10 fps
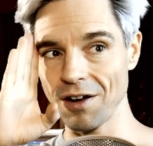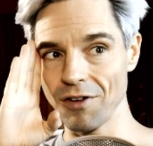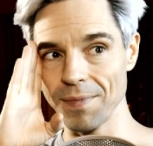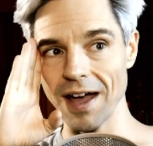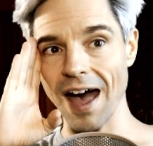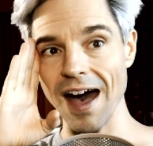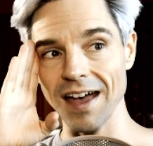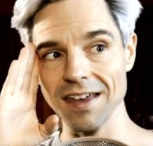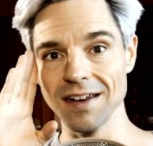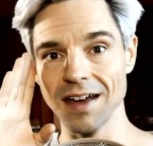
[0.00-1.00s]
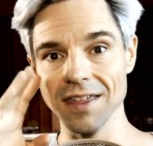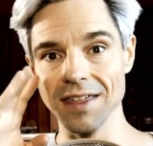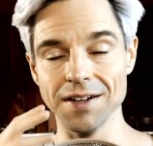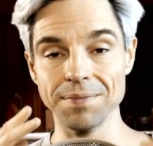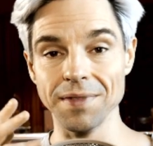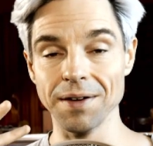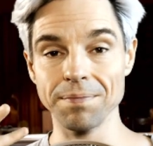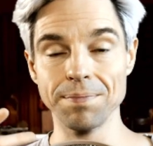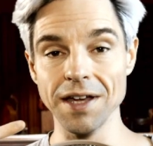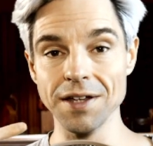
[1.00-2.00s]
of my eye
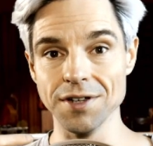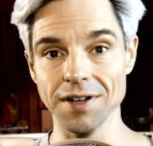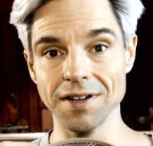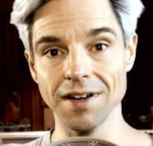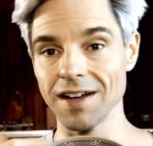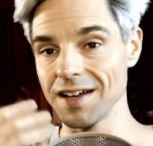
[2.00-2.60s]
another picture,